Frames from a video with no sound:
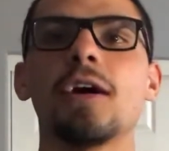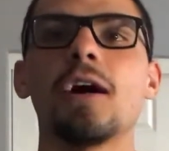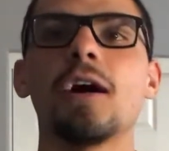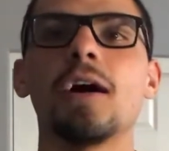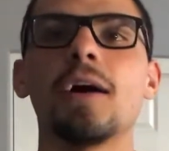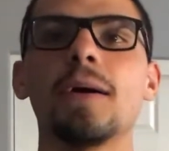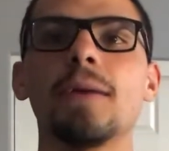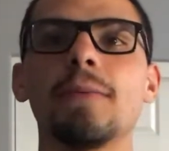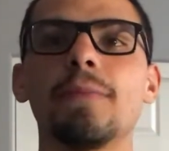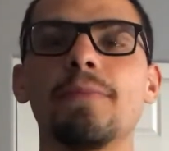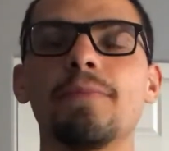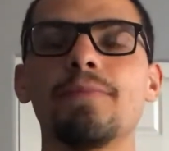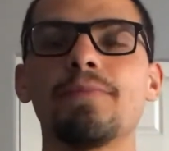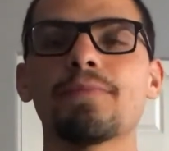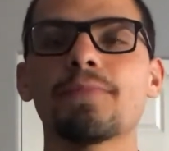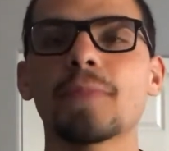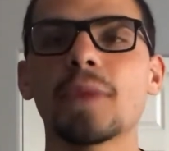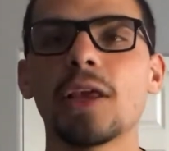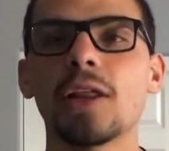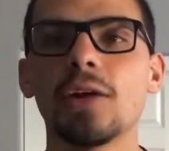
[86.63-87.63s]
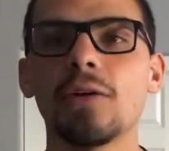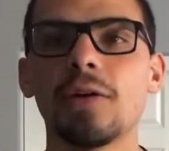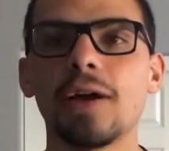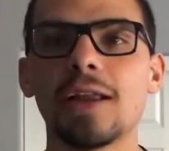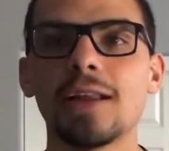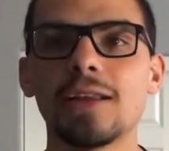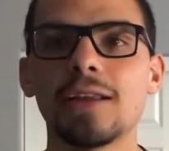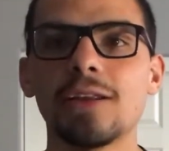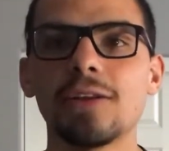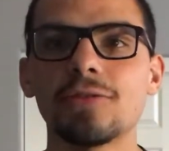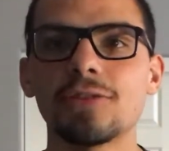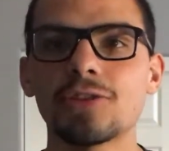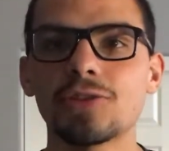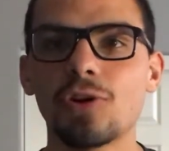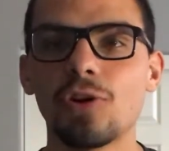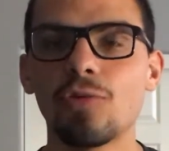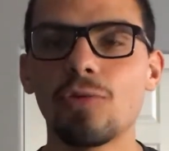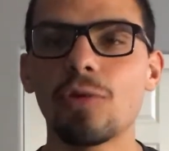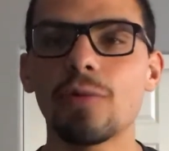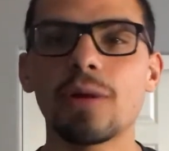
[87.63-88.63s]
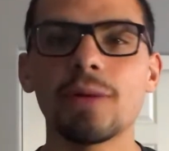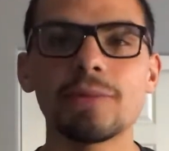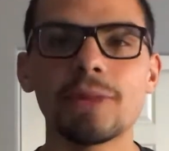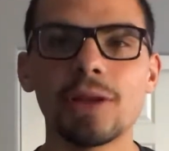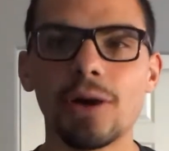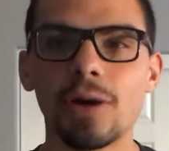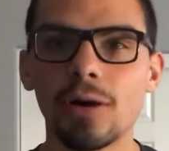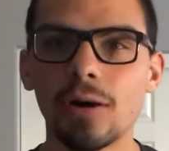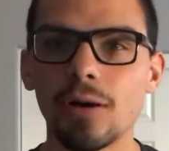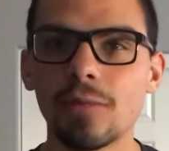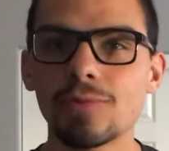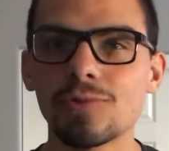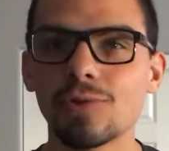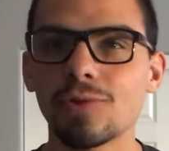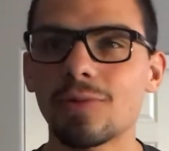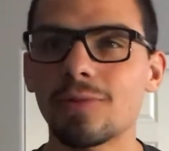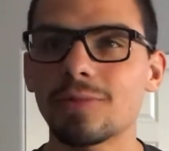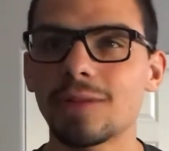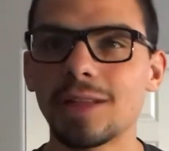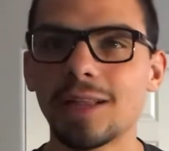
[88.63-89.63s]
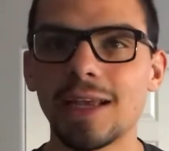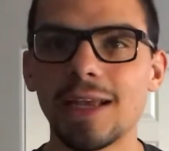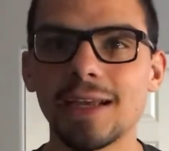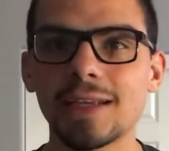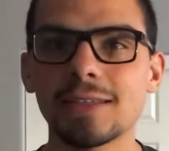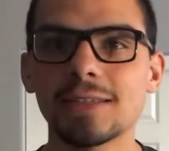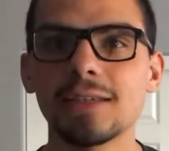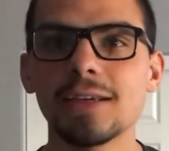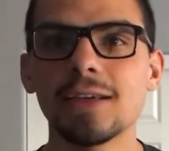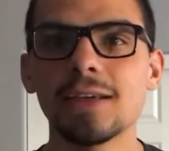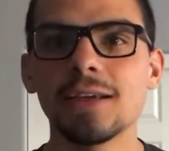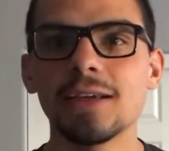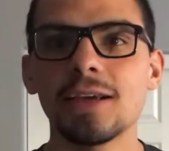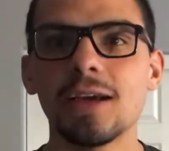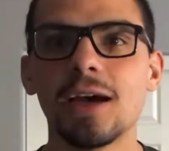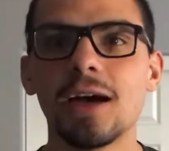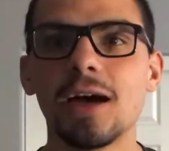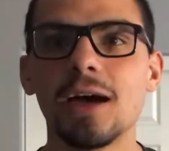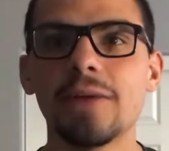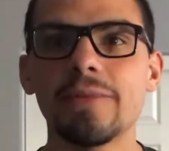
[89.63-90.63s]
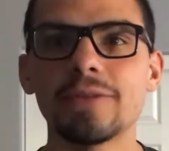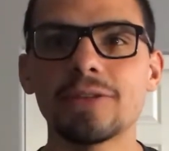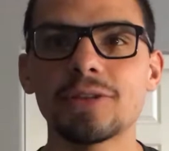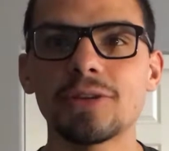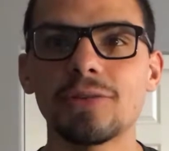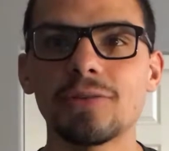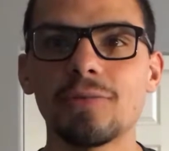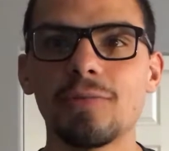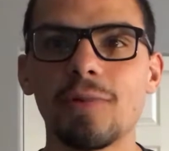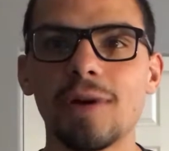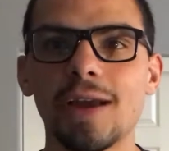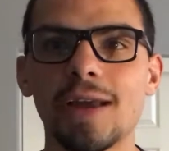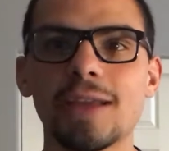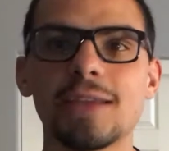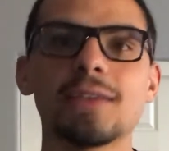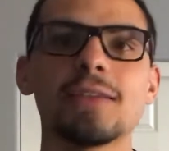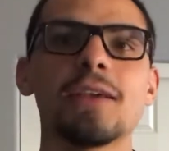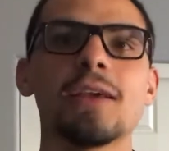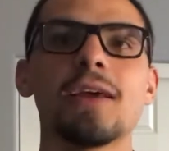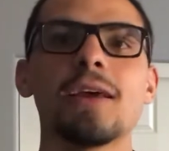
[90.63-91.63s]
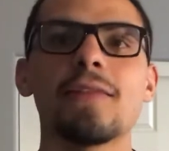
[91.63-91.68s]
and just warming up the arms, warming up the legs in certain ways.